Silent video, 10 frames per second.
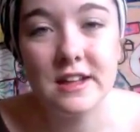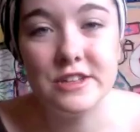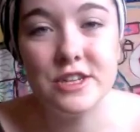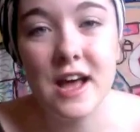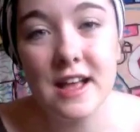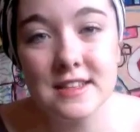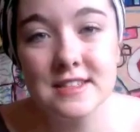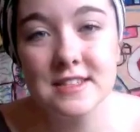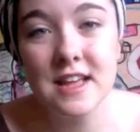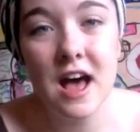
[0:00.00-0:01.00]

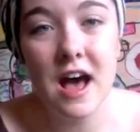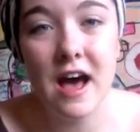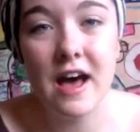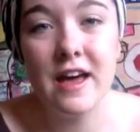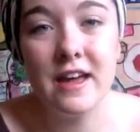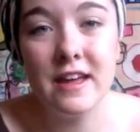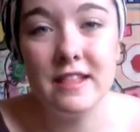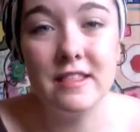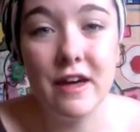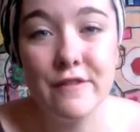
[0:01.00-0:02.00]
Jess, I
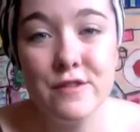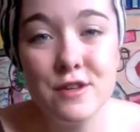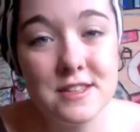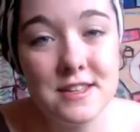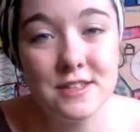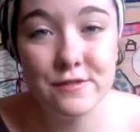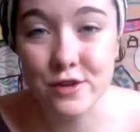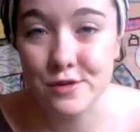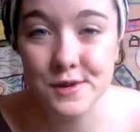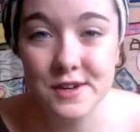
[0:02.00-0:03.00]
love your sense of
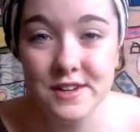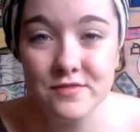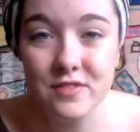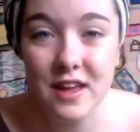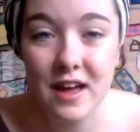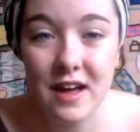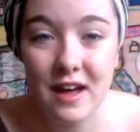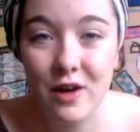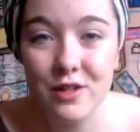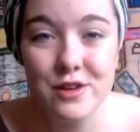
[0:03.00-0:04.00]
humor.
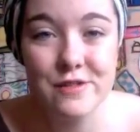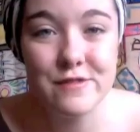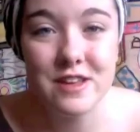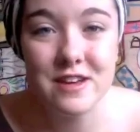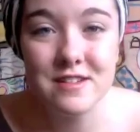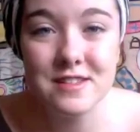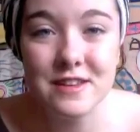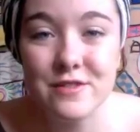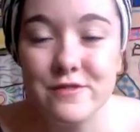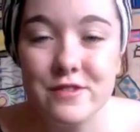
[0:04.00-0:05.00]
All your videos,
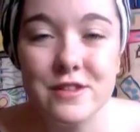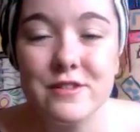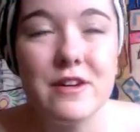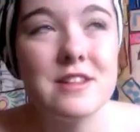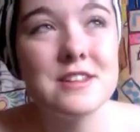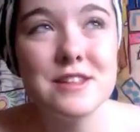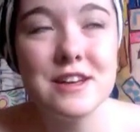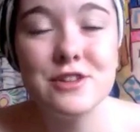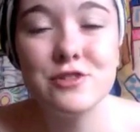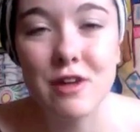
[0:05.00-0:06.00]
you got such
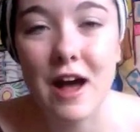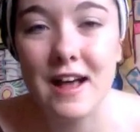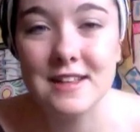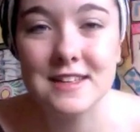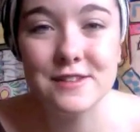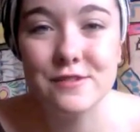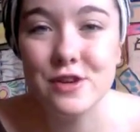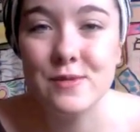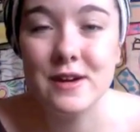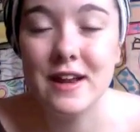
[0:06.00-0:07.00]
like a dry sense of
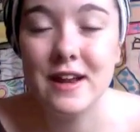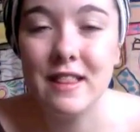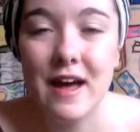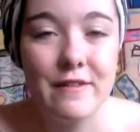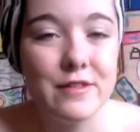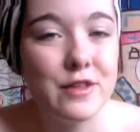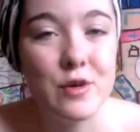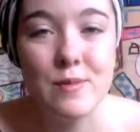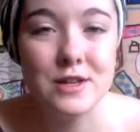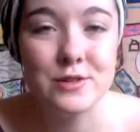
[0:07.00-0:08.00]
humor, and I laugh
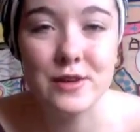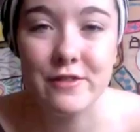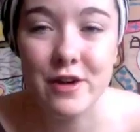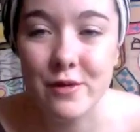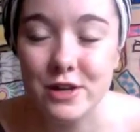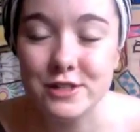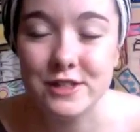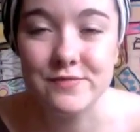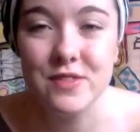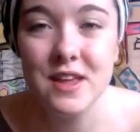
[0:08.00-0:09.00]
so much whenever I watch
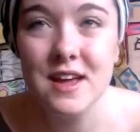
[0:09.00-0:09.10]
them.